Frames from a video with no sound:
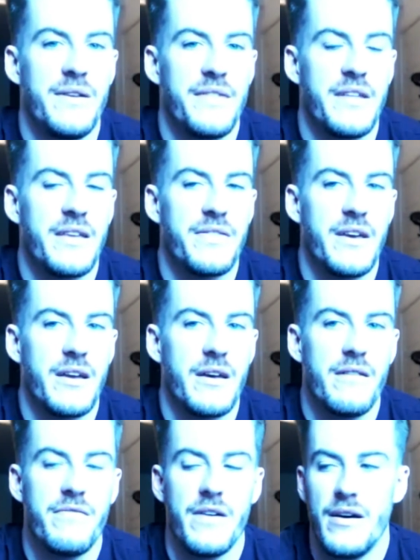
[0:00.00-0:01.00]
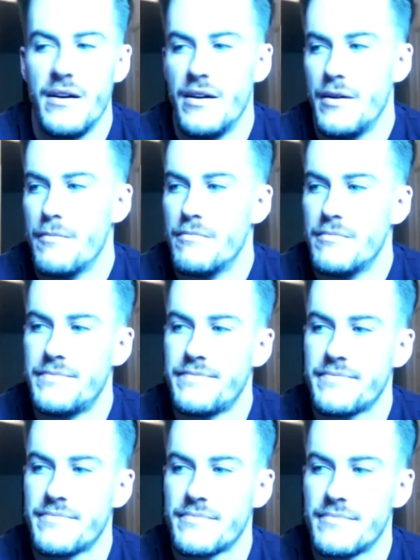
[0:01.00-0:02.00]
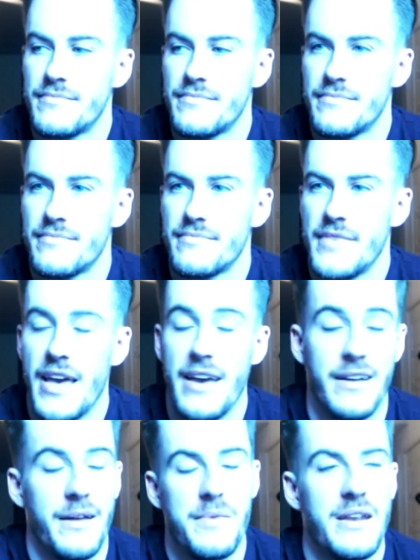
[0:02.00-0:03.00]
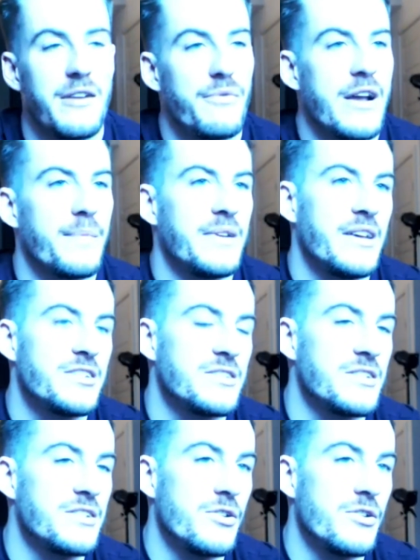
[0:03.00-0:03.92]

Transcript: not that I can think of. Um, yeah, I mean, any recommendations to